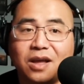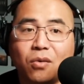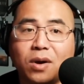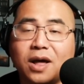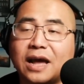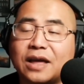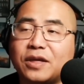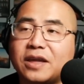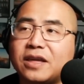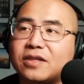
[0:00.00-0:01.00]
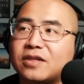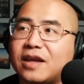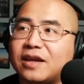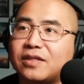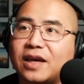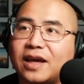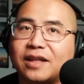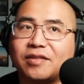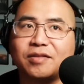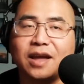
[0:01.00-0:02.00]
Well, I think he's saying
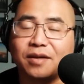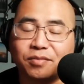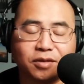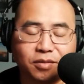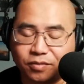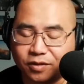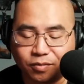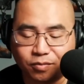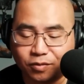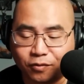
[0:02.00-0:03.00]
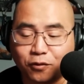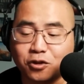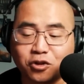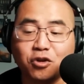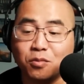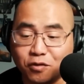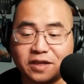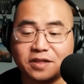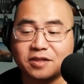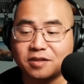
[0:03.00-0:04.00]
that, the first 2
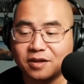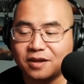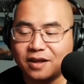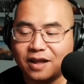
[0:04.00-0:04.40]
movies